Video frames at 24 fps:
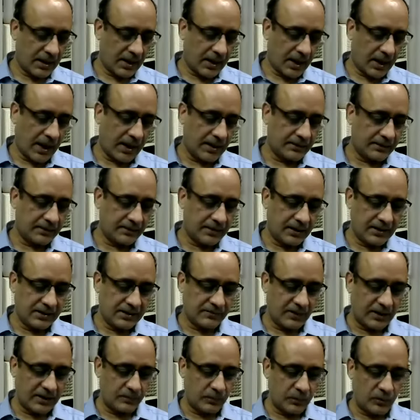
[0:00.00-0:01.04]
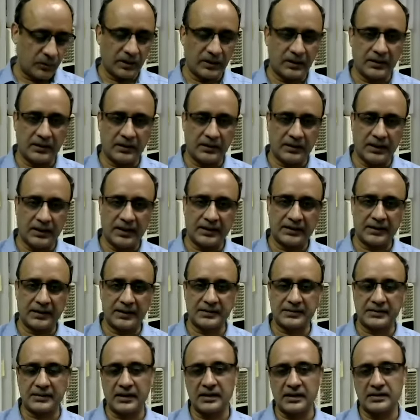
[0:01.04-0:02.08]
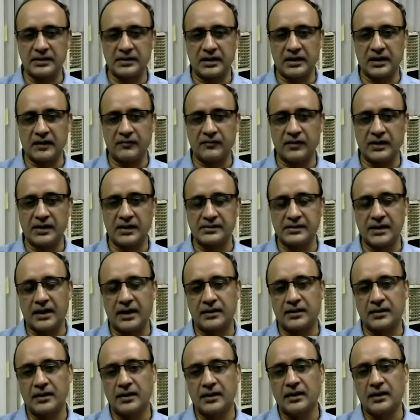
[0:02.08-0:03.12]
And there's one more latest initiative is that